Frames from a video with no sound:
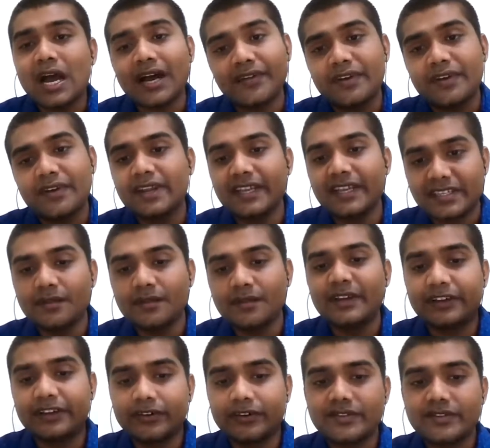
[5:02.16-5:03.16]
other
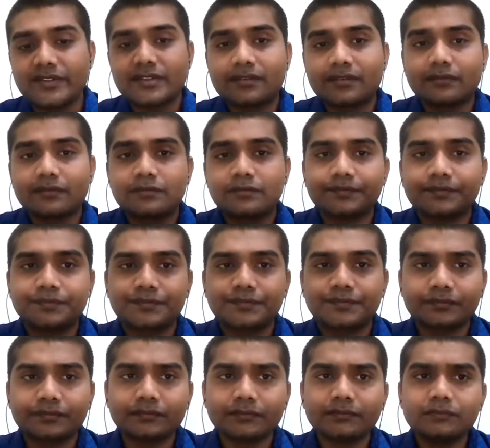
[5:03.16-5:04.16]
estimators.
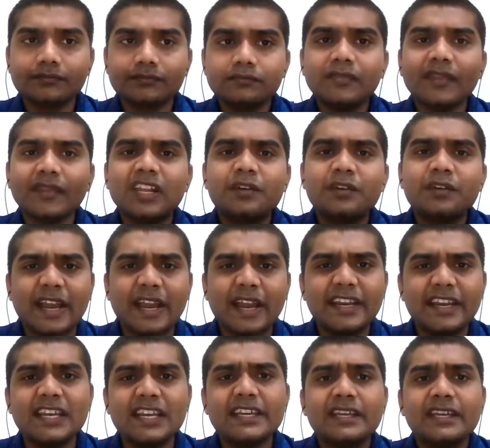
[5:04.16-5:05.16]

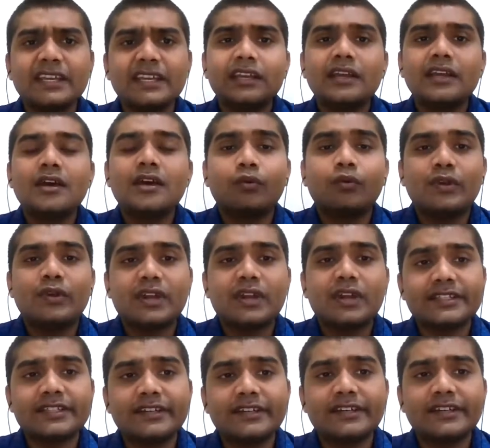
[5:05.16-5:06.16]
Finally, we
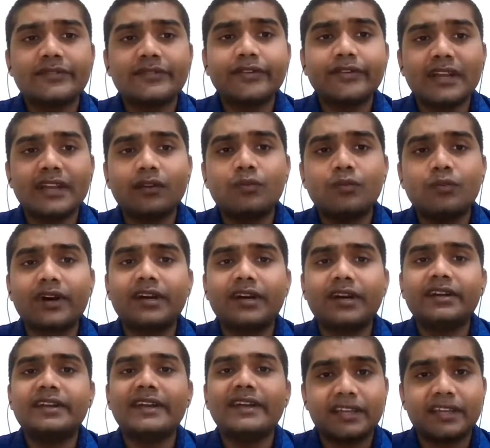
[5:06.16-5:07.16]
consider
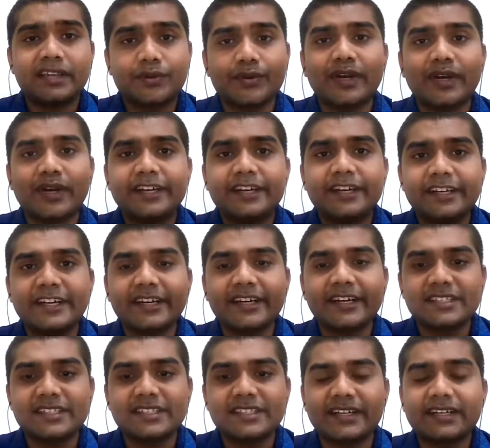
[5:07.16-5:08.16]
real-world air quality
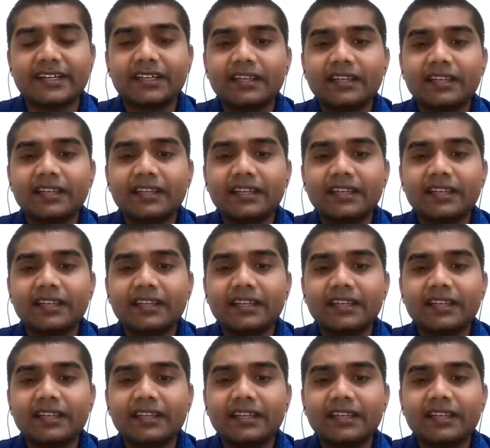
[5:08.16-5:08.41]
dataset.